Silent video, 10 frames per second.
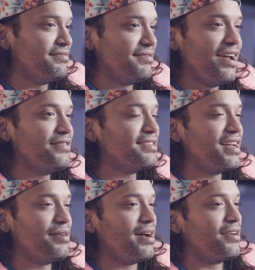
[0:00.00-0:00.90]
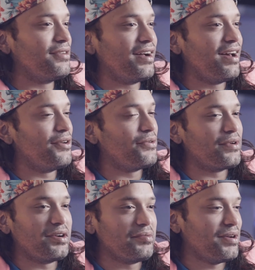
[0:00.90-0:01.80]
half the time I don't
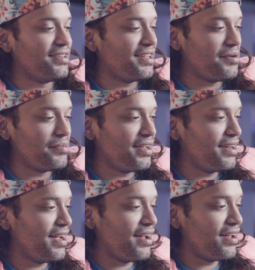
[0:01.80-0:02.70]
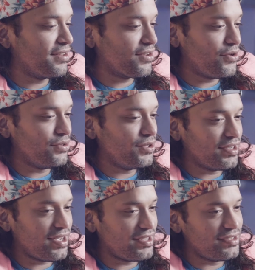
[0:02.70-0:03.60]
worry about that, man. I would go
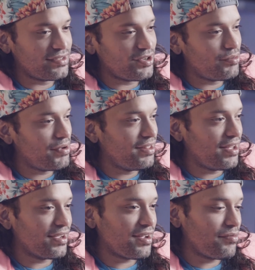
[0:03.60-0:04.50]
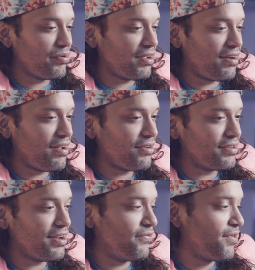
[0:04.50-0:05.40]
look, I see something I like, I'll pick it out,
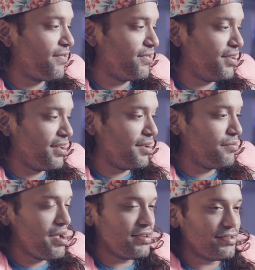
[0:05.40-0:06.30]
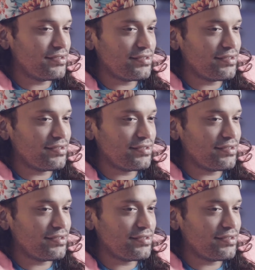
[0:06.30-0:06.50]
and if I feel like it matches,